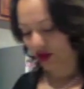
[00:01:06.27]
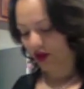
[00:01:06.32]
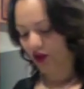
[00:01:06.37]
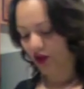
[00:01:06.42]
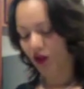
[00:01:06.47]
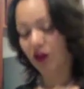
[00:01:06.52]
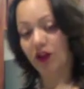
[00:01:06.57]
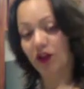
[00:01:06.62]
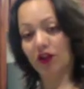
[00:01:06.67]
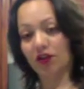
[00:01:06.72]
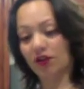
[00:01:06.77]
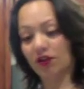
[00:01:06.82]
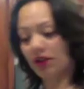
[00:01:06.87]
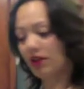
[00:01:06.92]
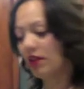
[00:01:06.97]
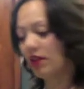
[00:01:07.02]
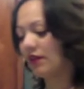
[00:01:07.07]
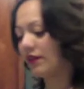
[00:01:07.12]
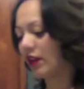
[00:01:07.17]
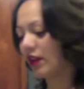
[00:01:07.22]
your 1/3
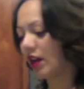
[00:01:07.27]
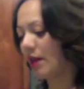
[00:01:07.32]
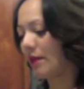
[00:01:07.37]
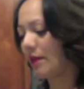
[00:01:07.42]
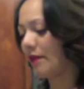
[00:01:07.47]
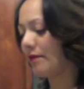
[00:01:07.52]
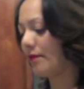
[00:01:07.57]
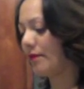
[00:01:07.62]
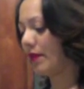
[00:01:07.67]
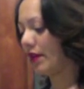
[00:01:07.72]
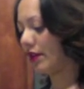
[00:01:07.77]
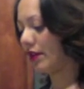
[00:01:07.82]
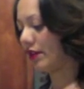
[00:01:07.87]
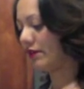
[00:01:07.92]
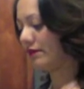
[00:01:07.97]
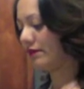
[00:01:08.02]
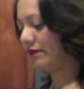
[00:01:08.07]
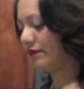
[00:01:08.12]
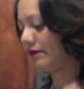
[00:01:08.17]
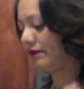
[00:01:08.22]
of a cup of
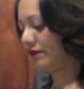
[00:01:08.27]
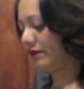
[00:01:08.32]
butter,